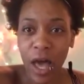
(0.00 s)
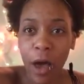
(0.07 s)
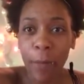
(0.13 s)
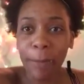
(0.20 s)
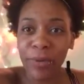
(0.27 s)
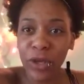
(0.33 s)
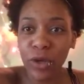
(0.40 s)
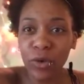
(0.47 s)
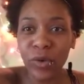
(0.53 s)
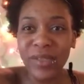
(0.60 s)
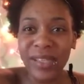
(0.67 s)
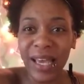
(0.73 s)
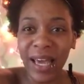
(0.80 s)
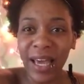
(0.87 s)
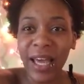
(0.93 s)

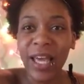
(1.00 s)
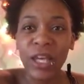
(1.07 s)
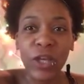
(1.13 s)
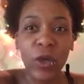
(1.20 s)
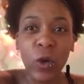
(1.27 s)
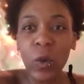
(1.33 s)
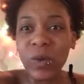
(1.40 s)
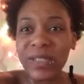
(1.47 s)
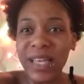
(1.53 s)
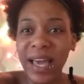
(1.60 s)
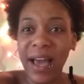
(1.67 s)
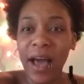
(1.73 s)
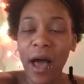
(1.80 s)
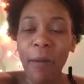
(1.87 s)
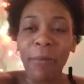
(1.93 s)
abusing,
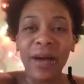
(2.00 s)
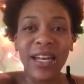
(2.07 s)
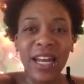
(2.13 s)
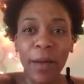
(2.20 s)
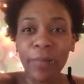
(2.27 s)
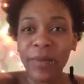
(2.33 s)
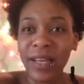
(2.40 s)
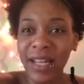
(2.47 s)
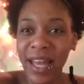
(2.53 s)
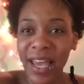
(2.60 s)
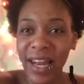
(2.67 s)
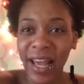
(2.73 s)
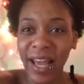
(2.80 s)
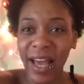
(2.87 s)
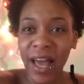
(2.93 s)
using,
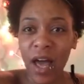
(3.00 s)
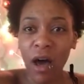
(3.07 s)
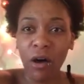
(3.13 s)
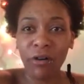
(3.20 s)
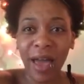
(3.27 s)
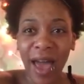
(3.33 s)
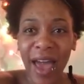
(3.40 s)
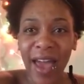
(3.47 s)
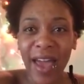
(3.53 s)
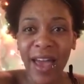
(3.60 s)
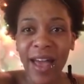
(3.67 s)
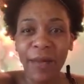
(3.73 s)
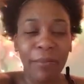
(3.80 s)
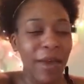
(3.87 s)
manipulating, okay?